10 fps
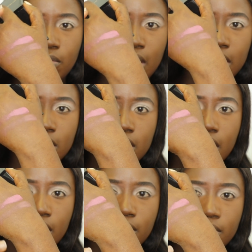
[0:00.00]
washed
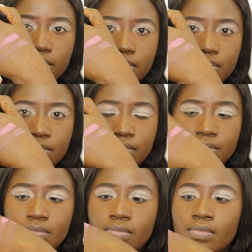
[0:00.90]
out.
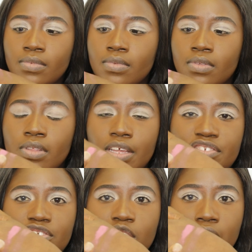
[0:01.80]

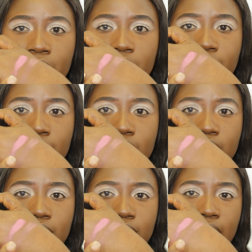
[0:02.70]
That's Cherish right here.
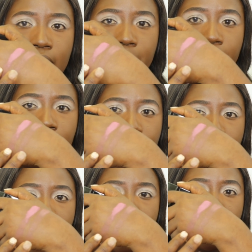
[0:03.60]
You see how
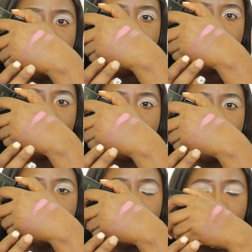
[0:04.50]
pink it is?
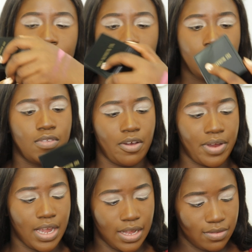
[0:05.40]

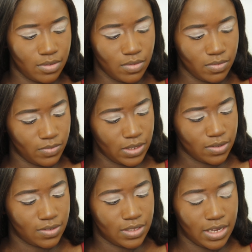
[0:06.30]
Sorry guys, we're
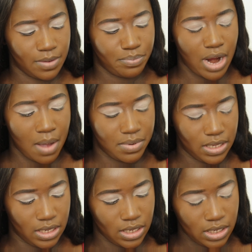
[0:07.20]
gonna see it
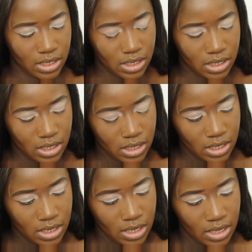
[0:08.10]
probably
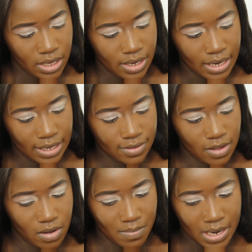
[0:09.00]

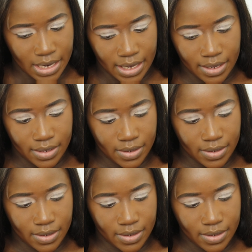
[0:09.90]
nicely on my